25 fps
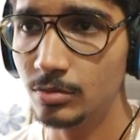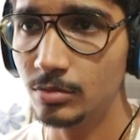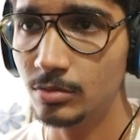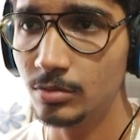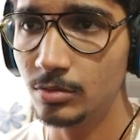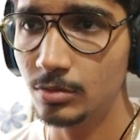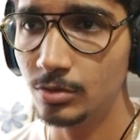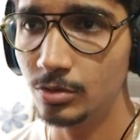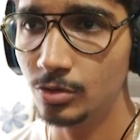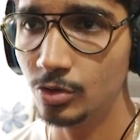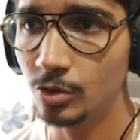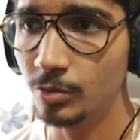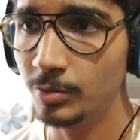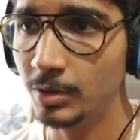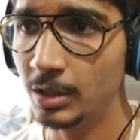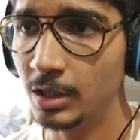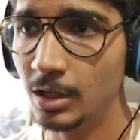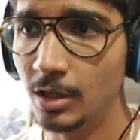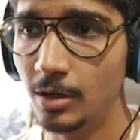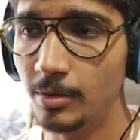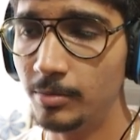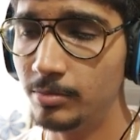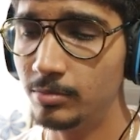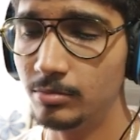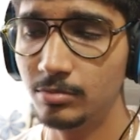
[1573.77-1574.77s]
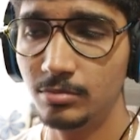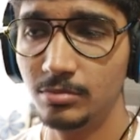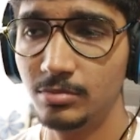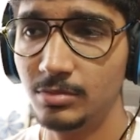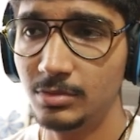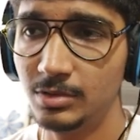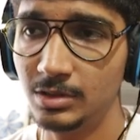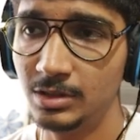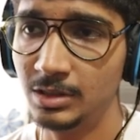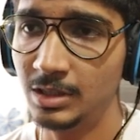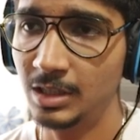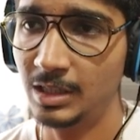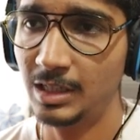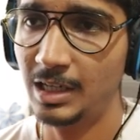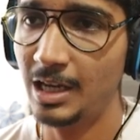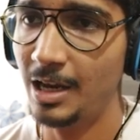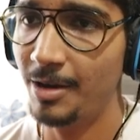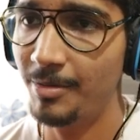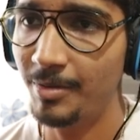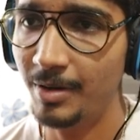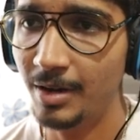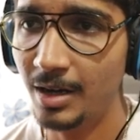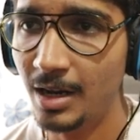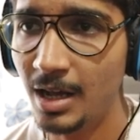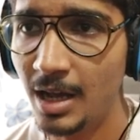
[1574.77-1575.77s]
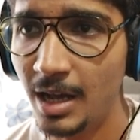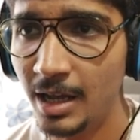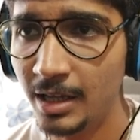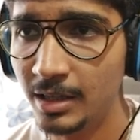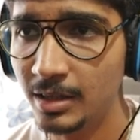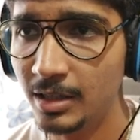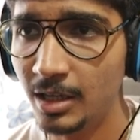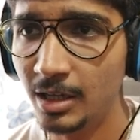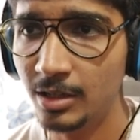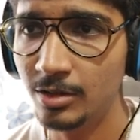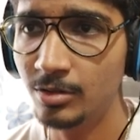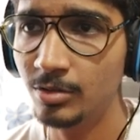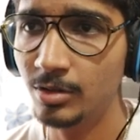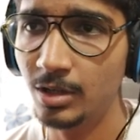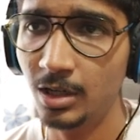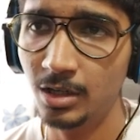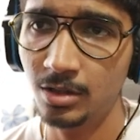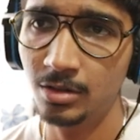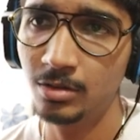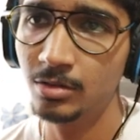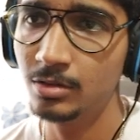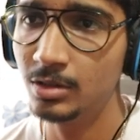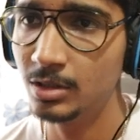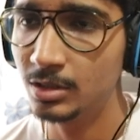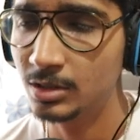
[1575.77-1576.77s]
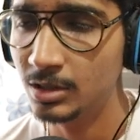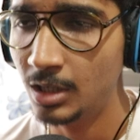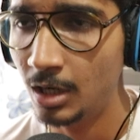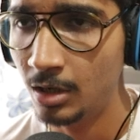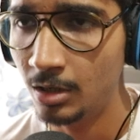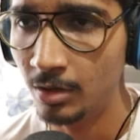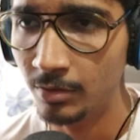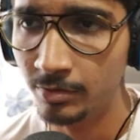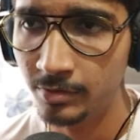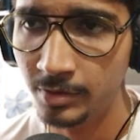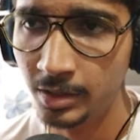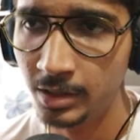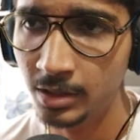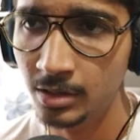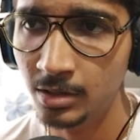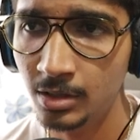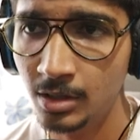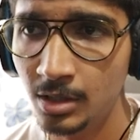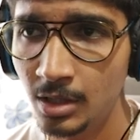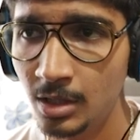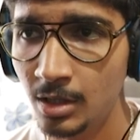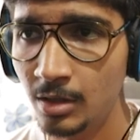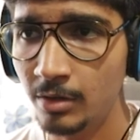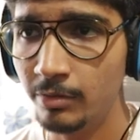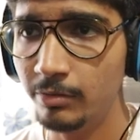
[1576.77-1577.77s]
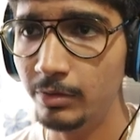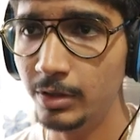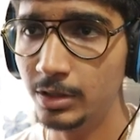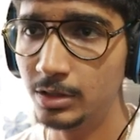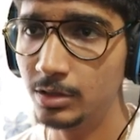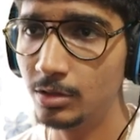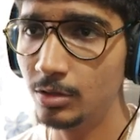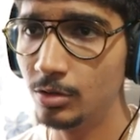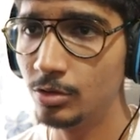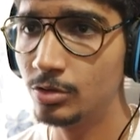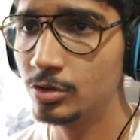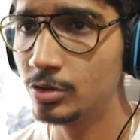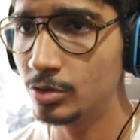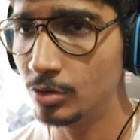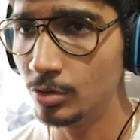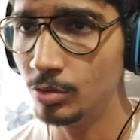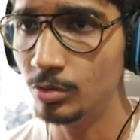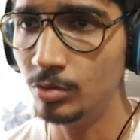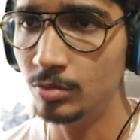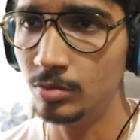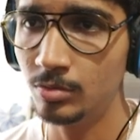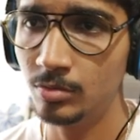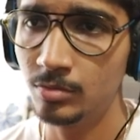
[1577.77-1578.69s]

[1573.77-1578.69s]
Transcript: zooming up the camera, and then you can do this kind of thing which looks cool.